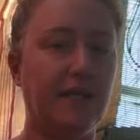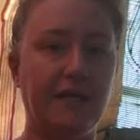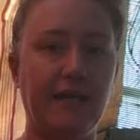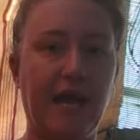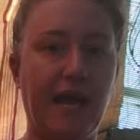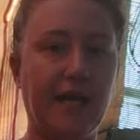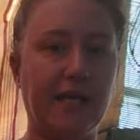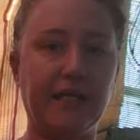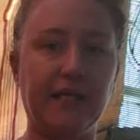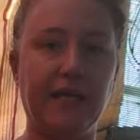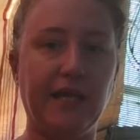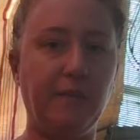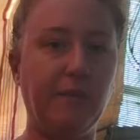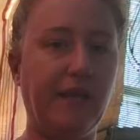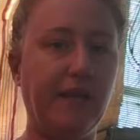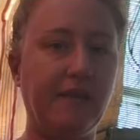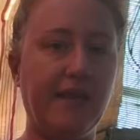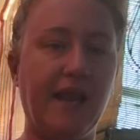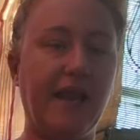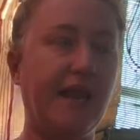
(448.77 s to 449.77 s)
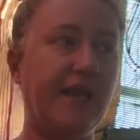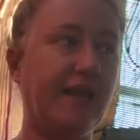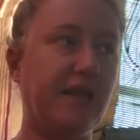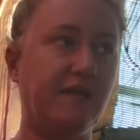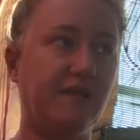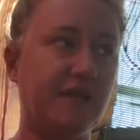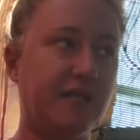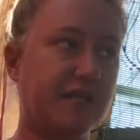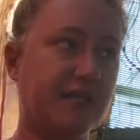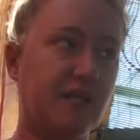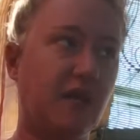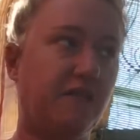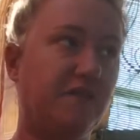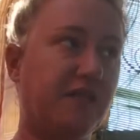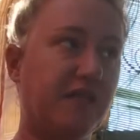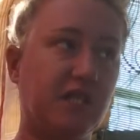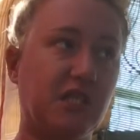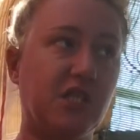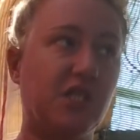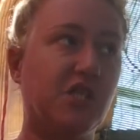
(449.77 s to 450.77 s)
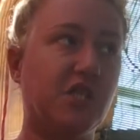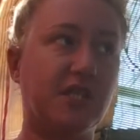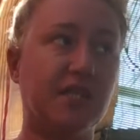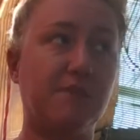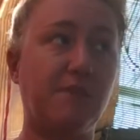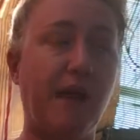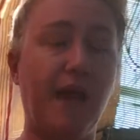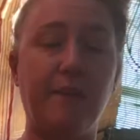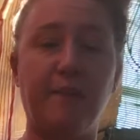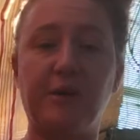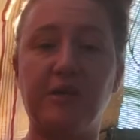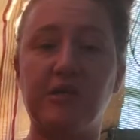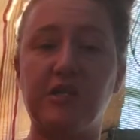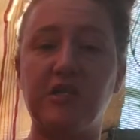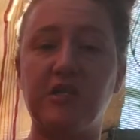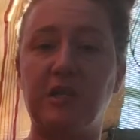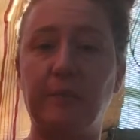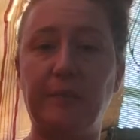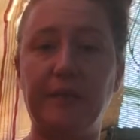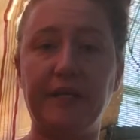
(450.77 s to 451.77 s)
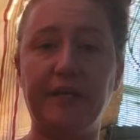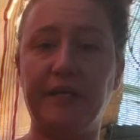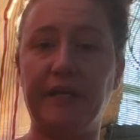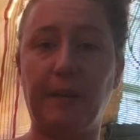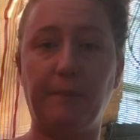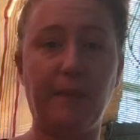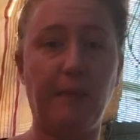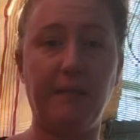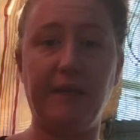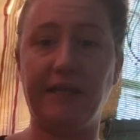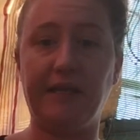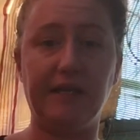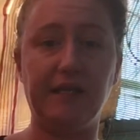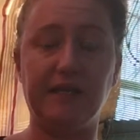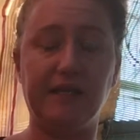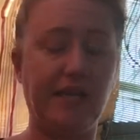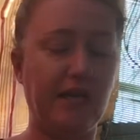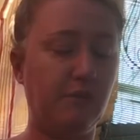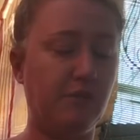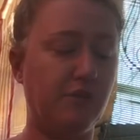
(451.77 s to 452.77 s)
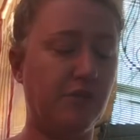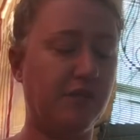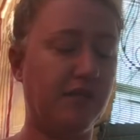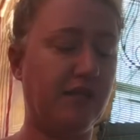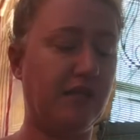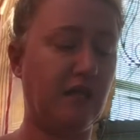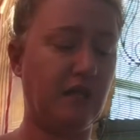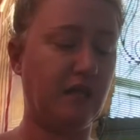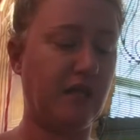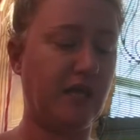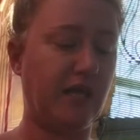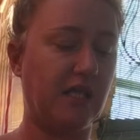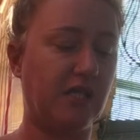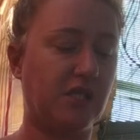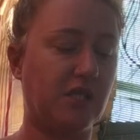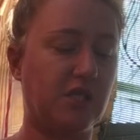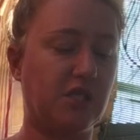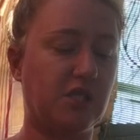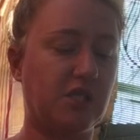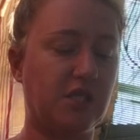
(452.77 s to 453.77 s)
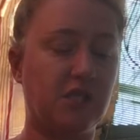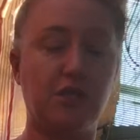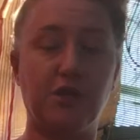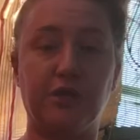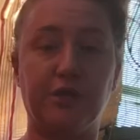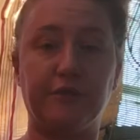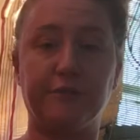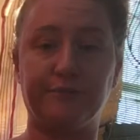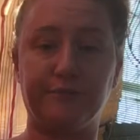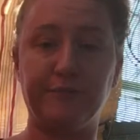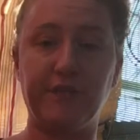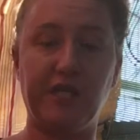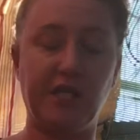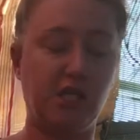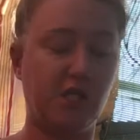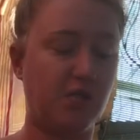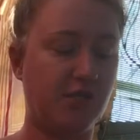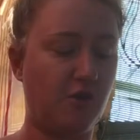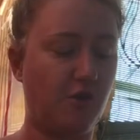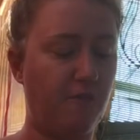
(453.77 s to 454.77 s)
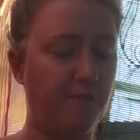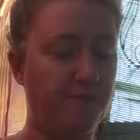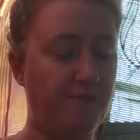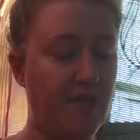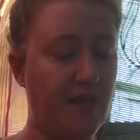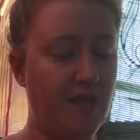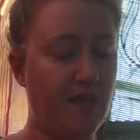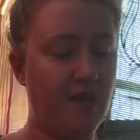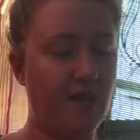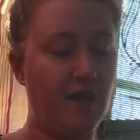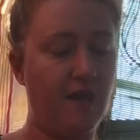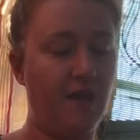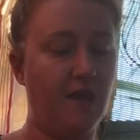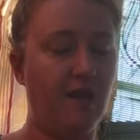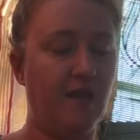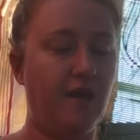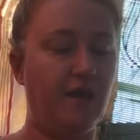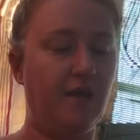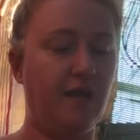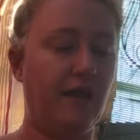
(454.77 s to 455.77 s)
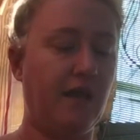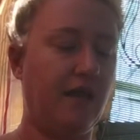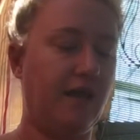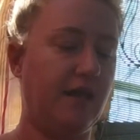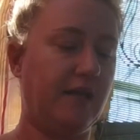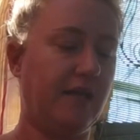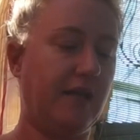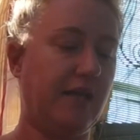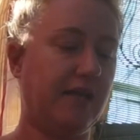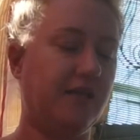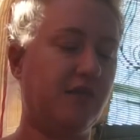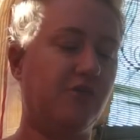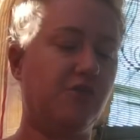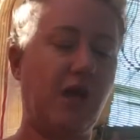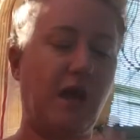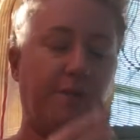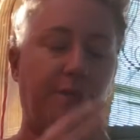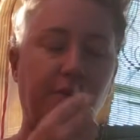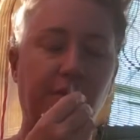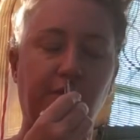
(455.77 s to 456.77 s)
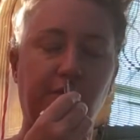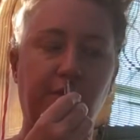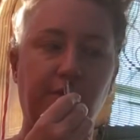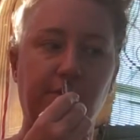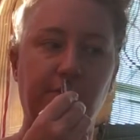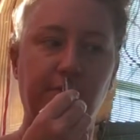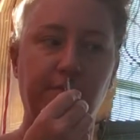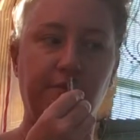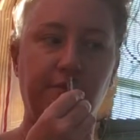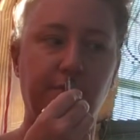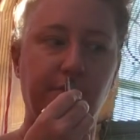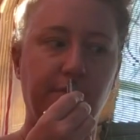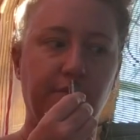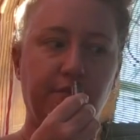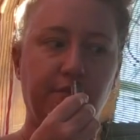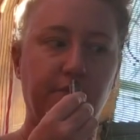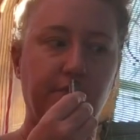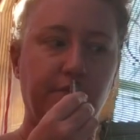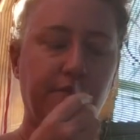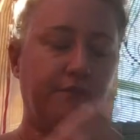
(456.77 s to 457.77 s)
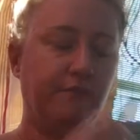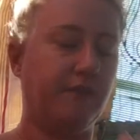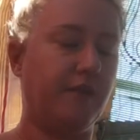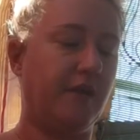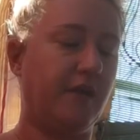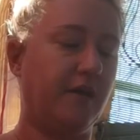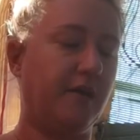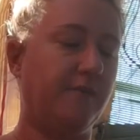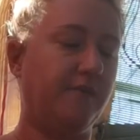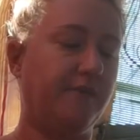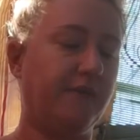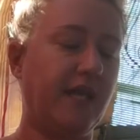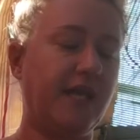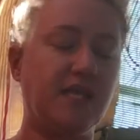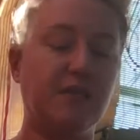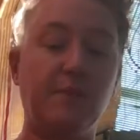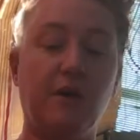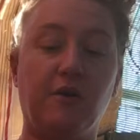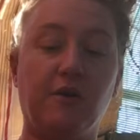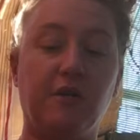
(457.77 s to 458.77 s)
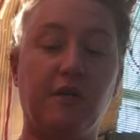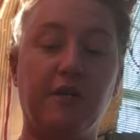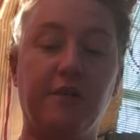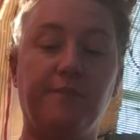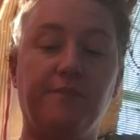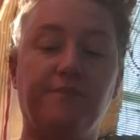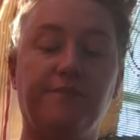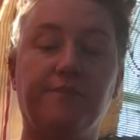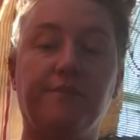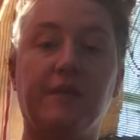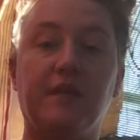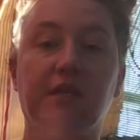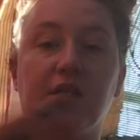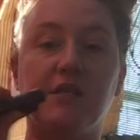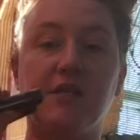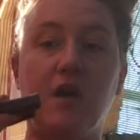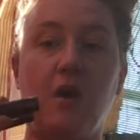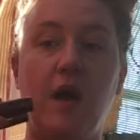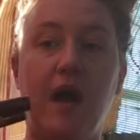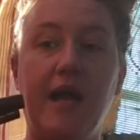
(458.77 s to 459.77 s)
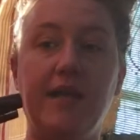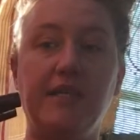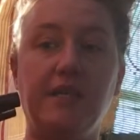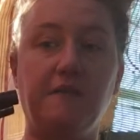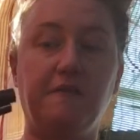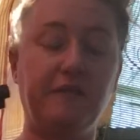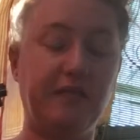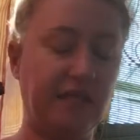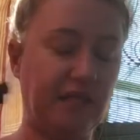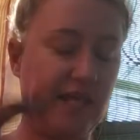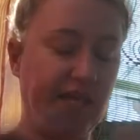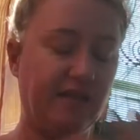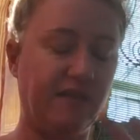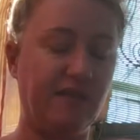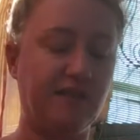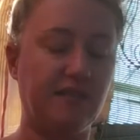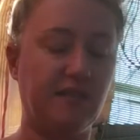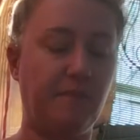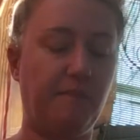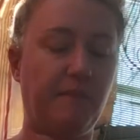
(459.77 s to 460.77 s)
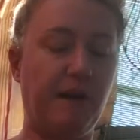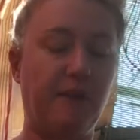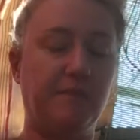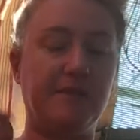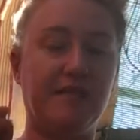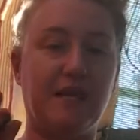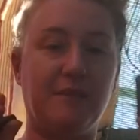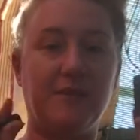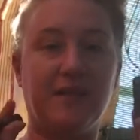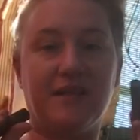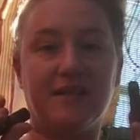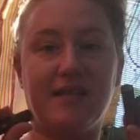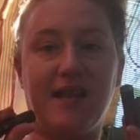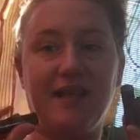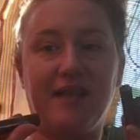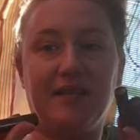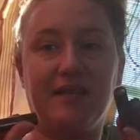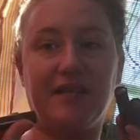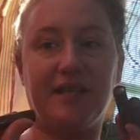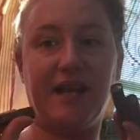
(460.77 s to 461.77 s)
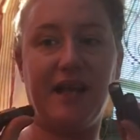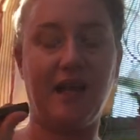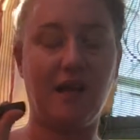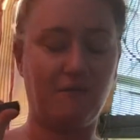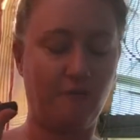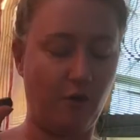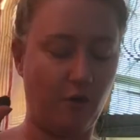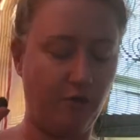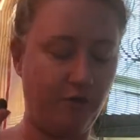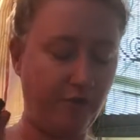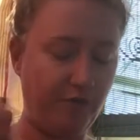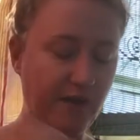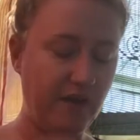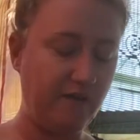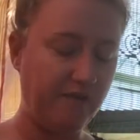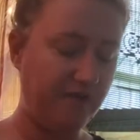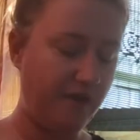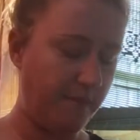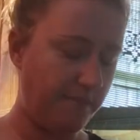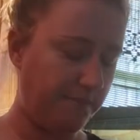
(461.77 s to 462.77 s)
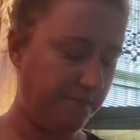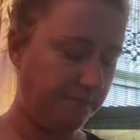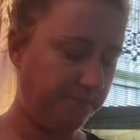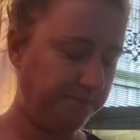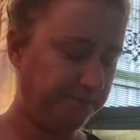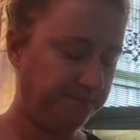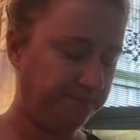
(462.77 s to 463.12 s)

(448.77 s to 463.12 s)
Not claiming that any of this stuff, this is just my personal opinion. I'm not making claims on anything. It's just, you know, to each his own. And yeah, the tropical, yeah, they smell good. So I definitely like these lip balms, and I'm excited that I have all three of them.